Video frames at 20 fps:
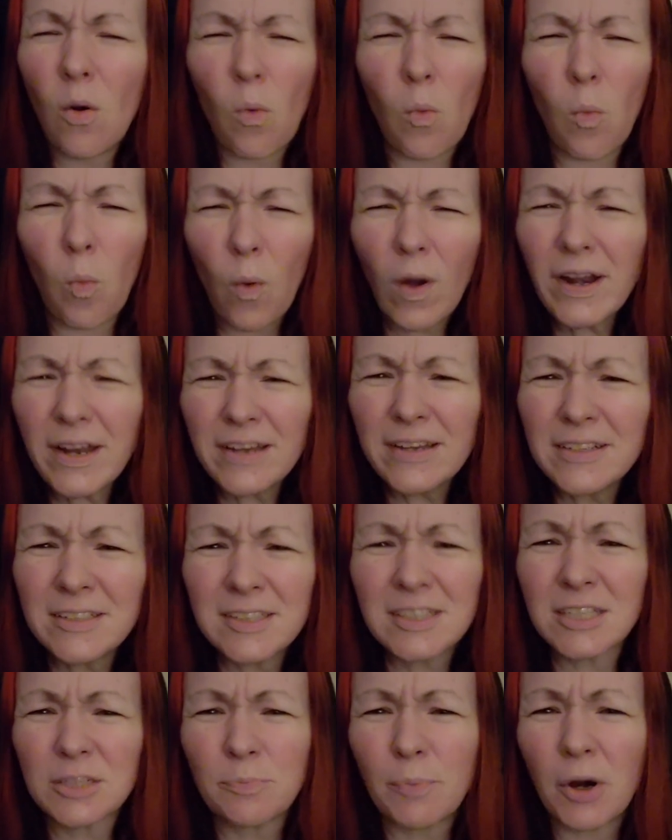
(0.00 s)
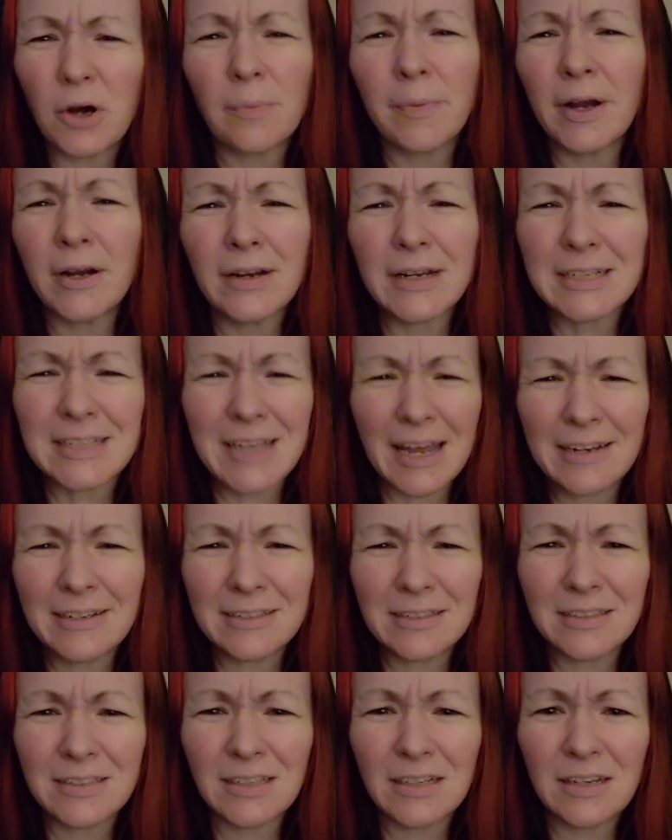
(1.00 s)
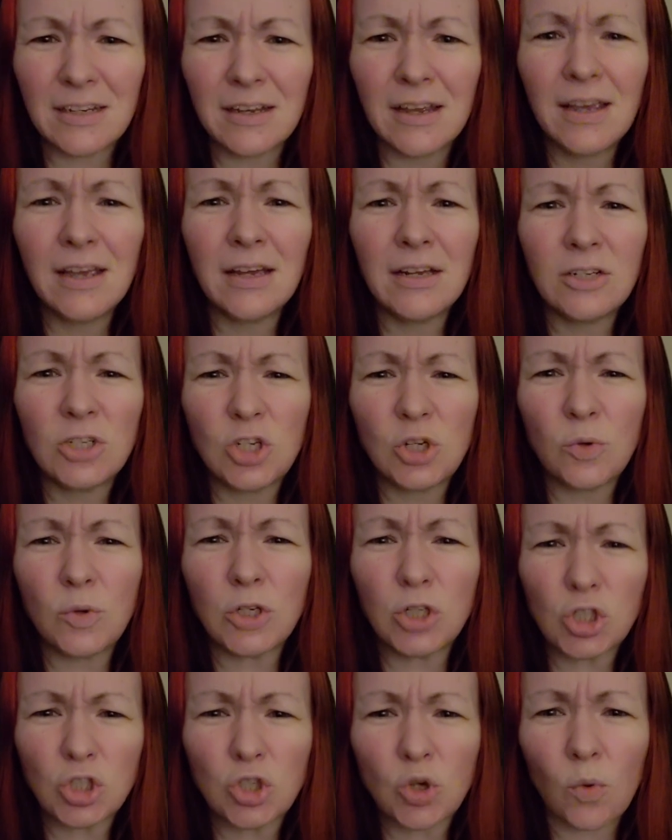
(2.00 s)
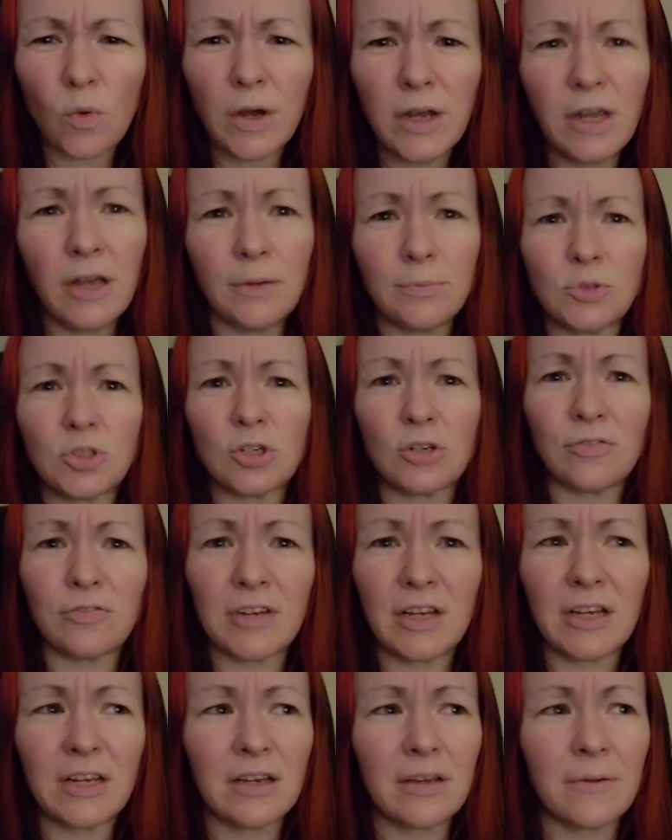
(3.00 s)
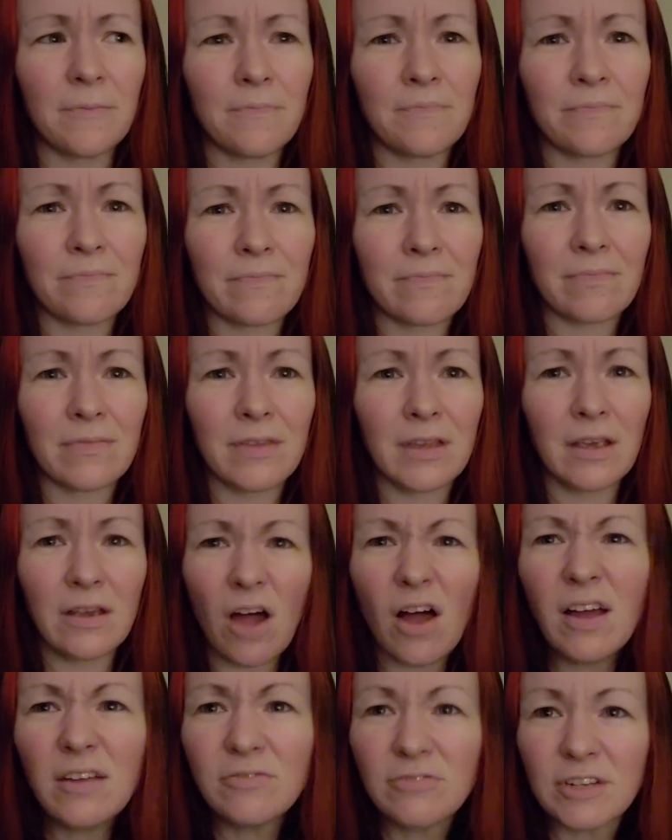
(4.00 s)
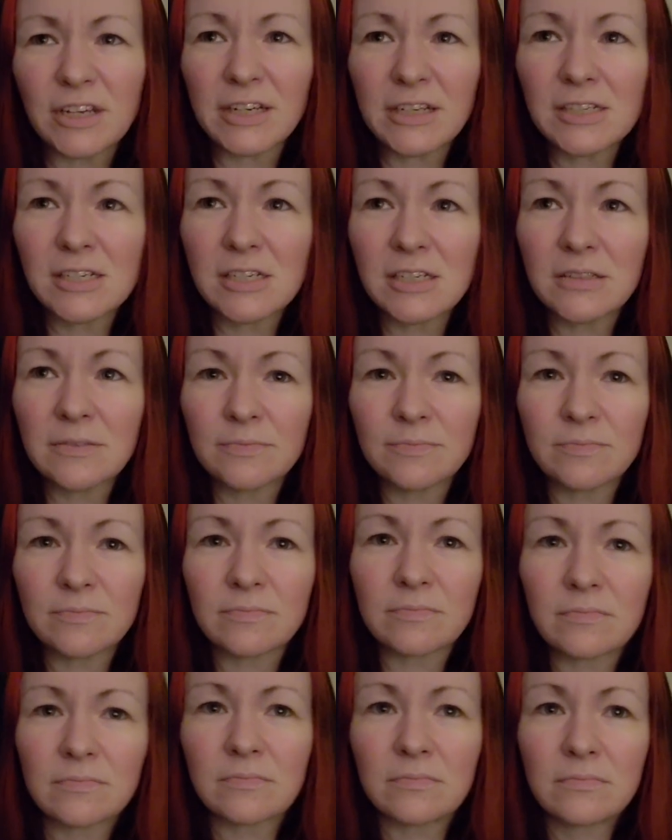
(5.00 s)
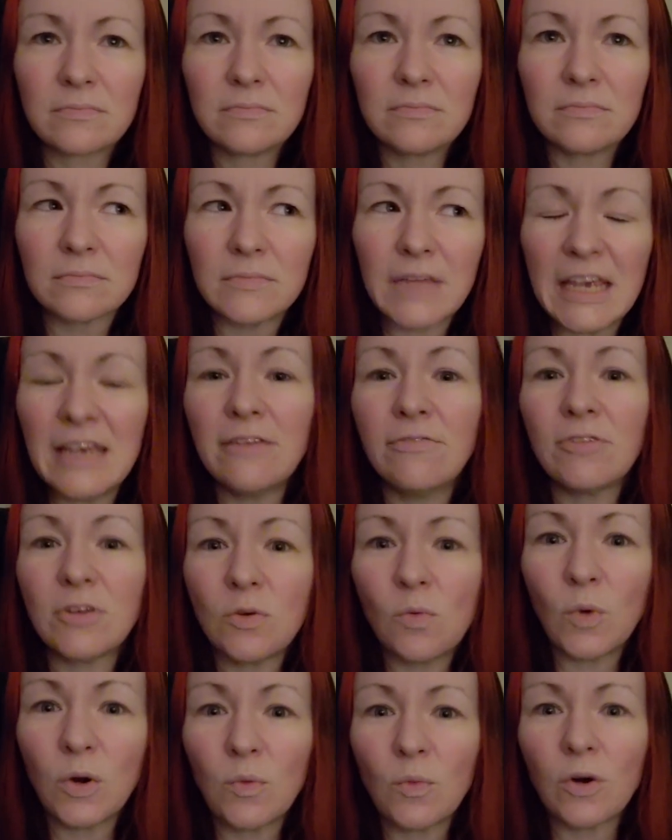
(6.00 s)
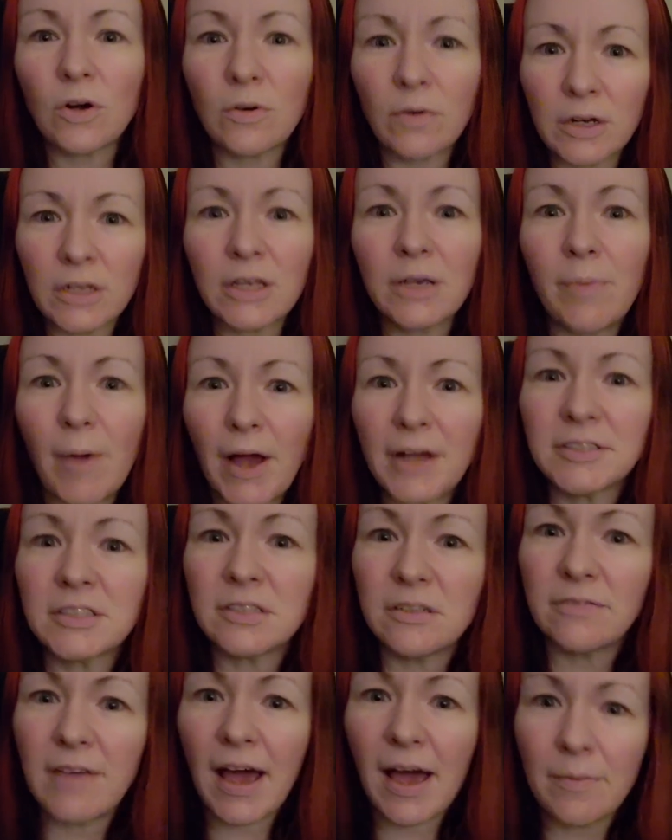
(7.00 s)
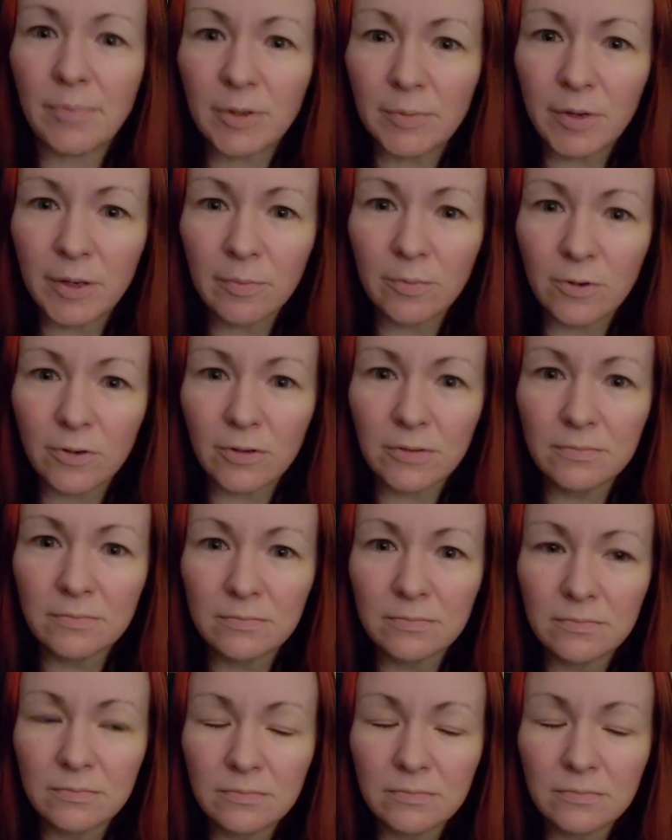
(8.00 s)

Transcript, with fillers: What is this barbaric tendency to enjoy observing conflict, even when we're really positive, happy people.